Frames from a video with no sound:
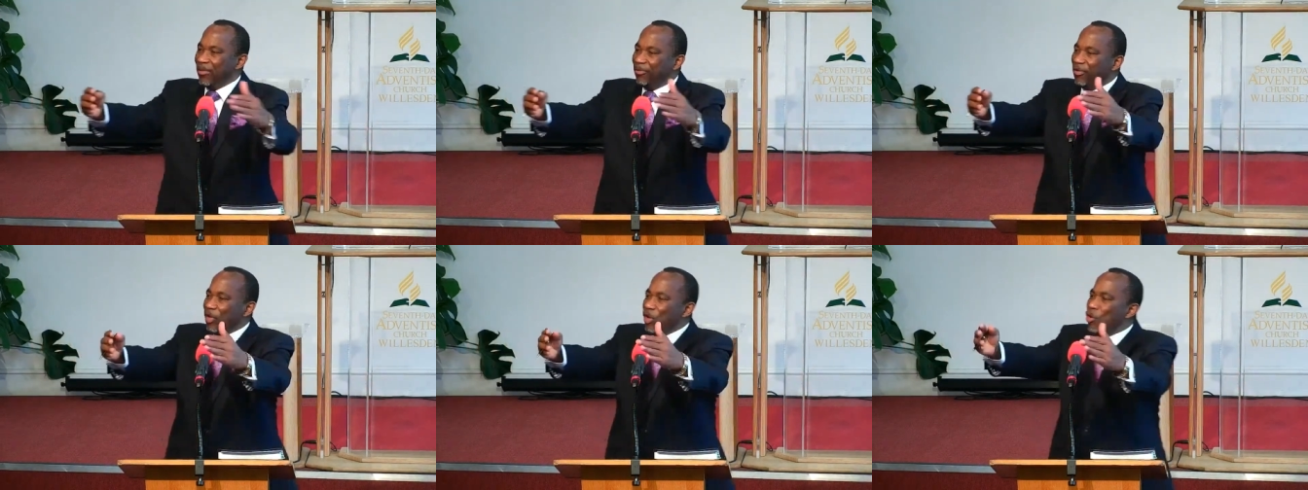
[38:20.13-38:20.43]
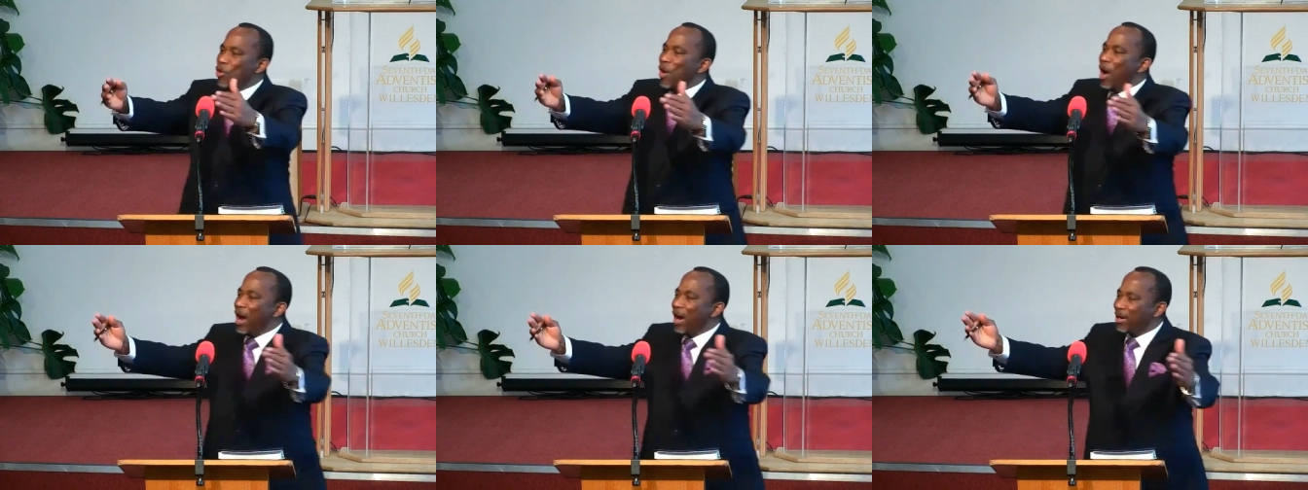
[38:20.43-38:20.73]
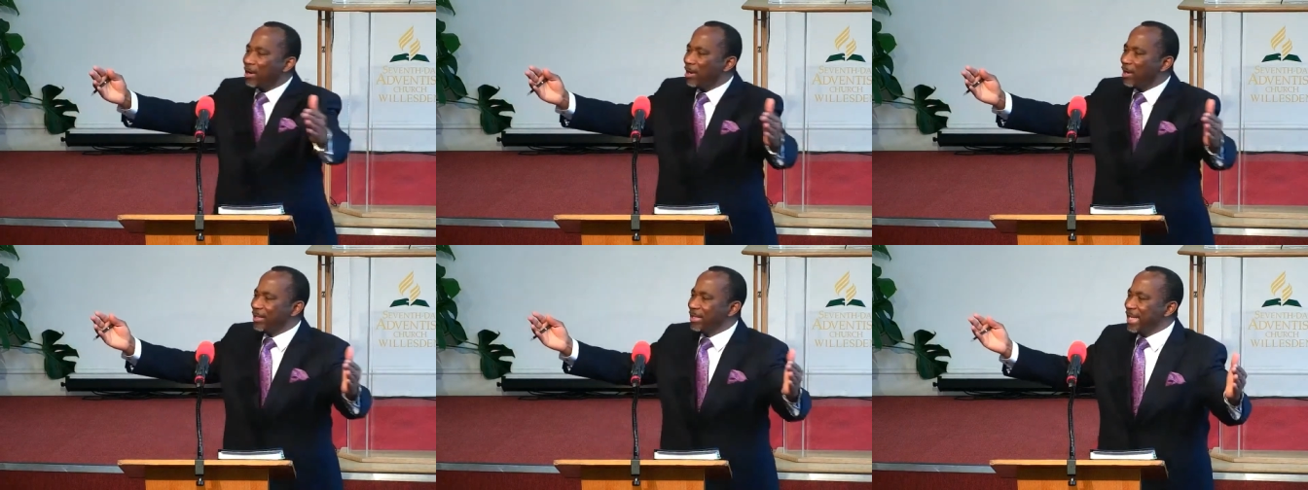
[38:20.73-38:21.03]
if you
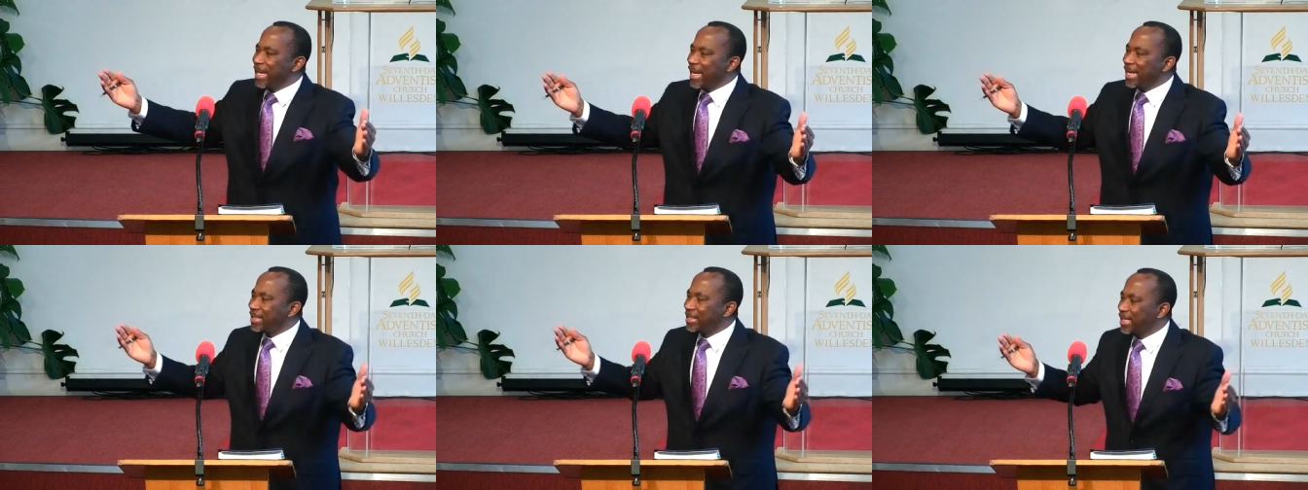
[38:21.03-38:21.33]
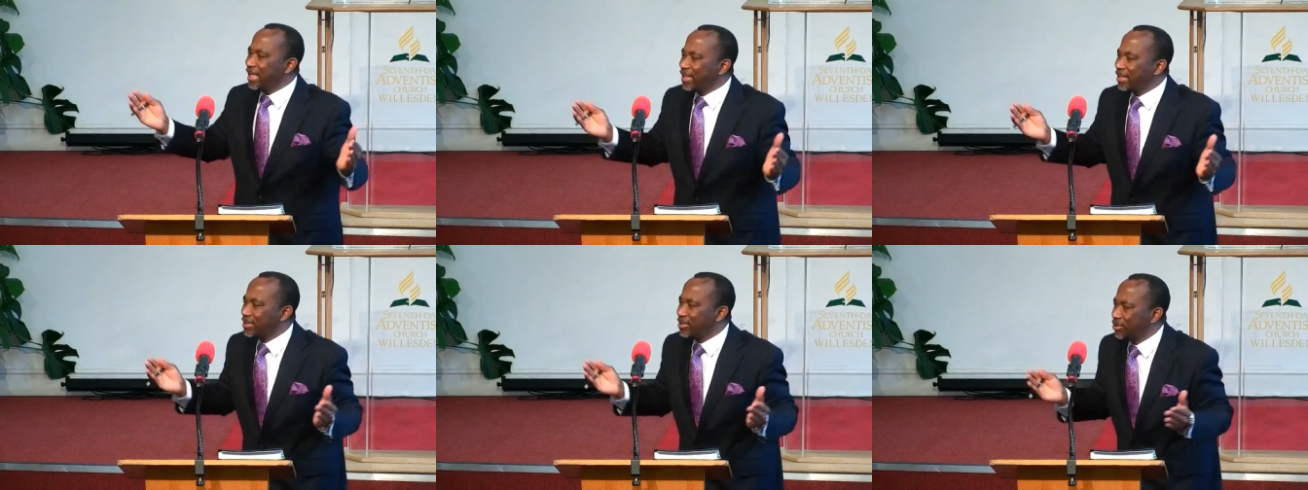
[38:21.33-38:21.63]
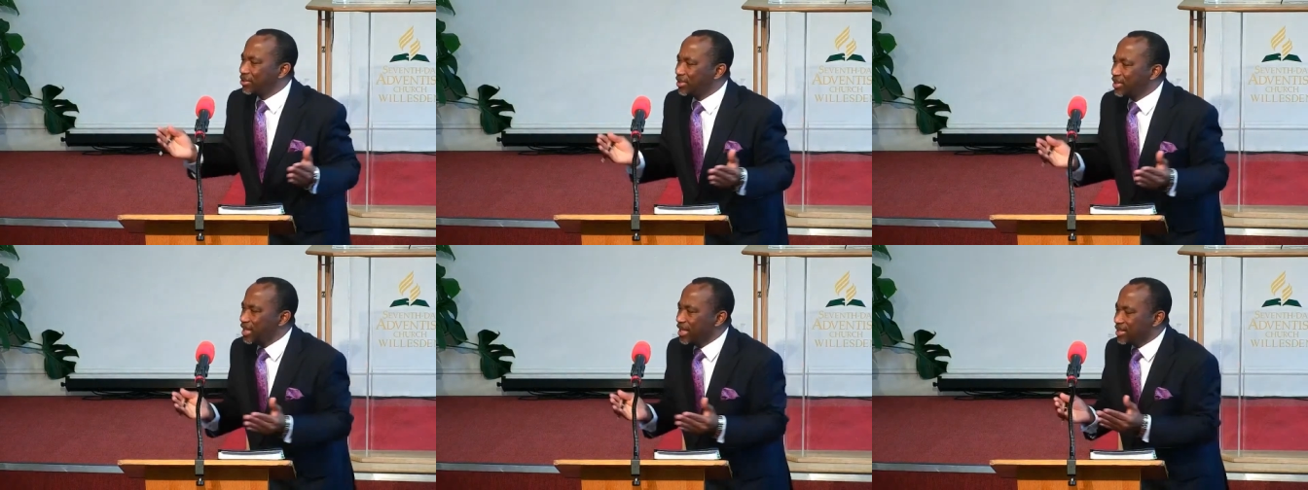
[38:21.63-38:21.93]
are connected
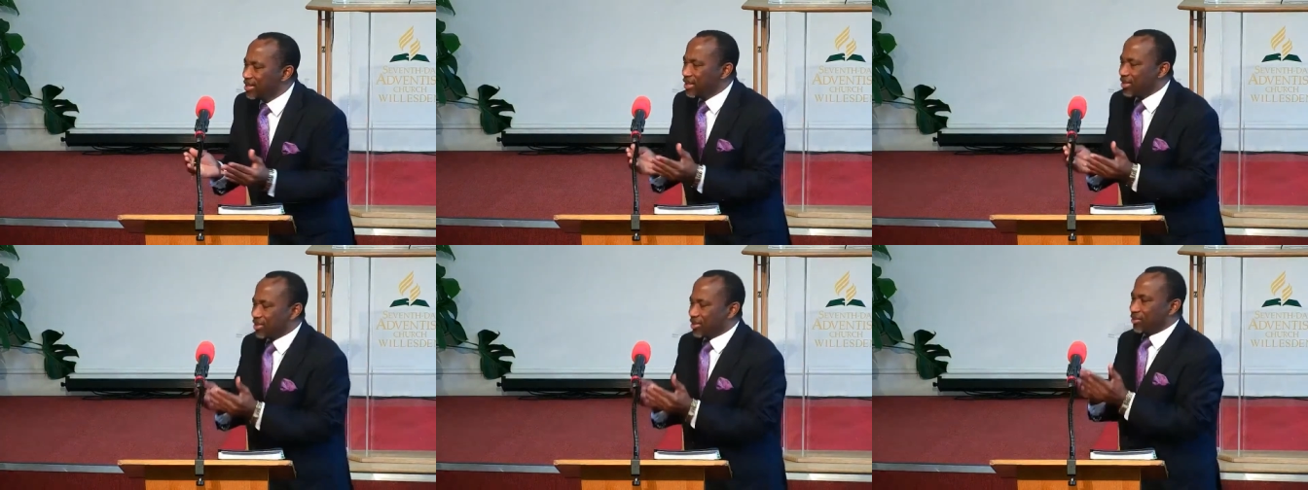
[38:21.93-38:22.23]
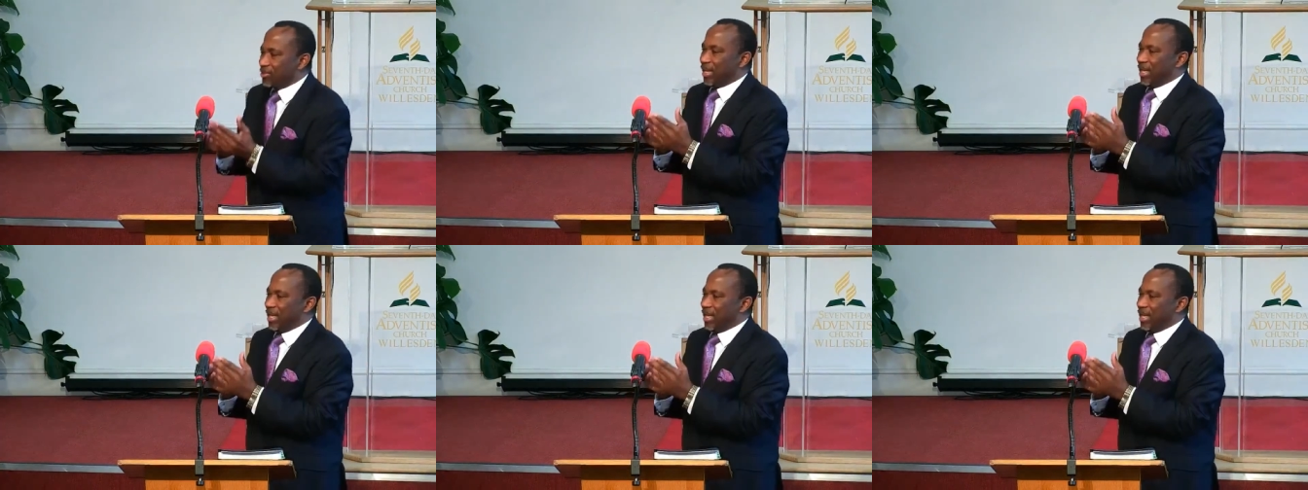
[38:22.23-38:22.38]
to Jesus